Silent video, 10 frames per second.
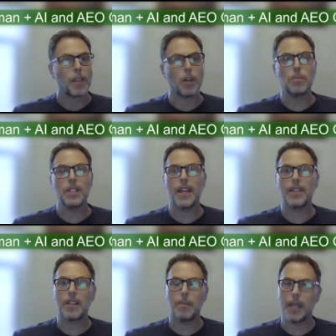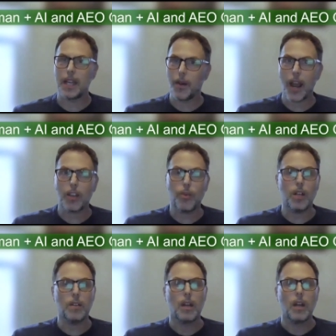Those mistakes can be
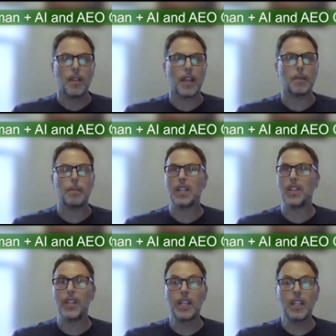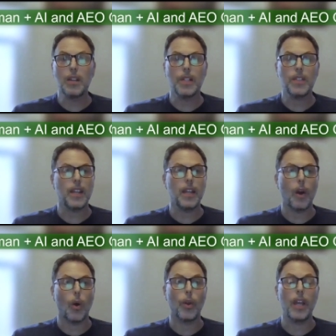inaccurate, they can be legally risky,
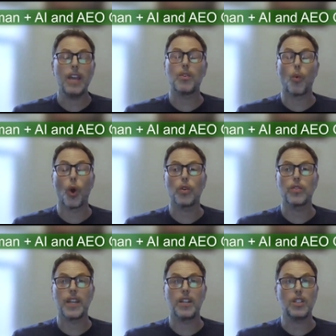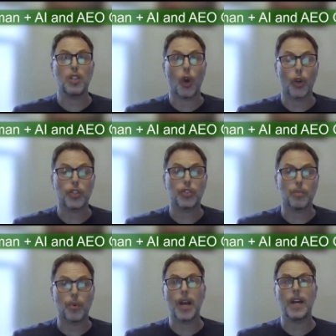or even worse, they could tarnish your
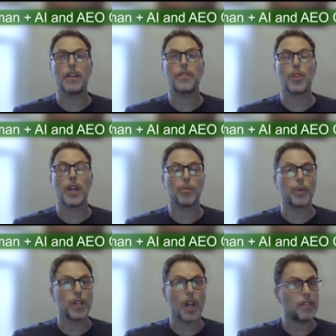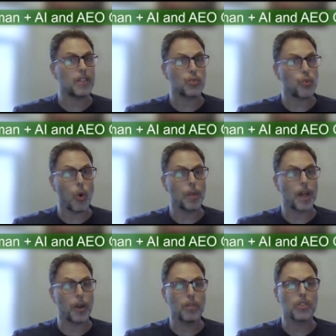brand if you let it reel out of control
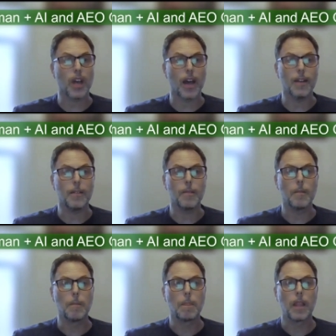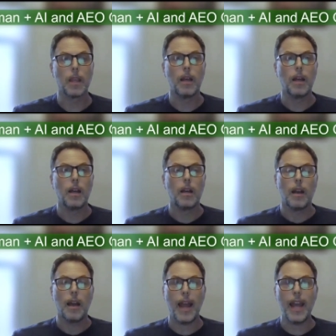without oversight.
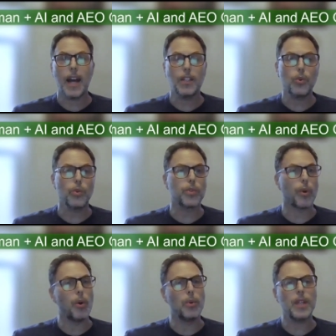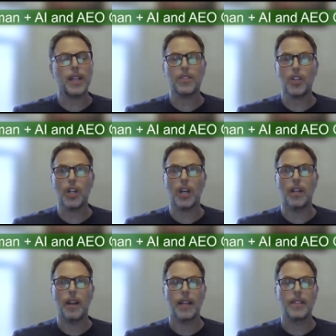AI tools are only as
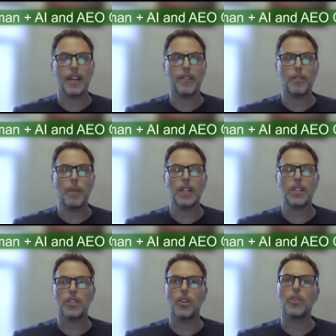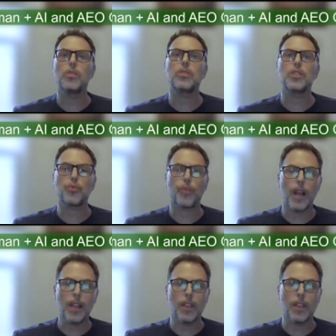good as the information you use to
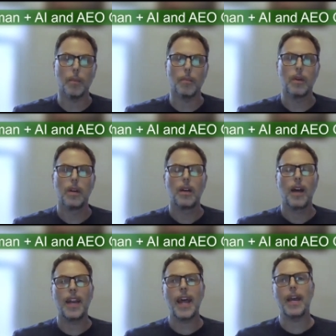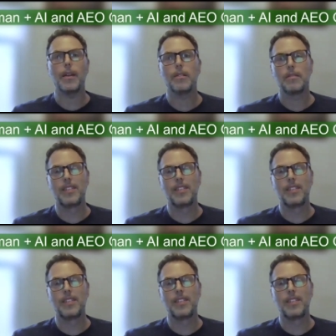train them. And hey,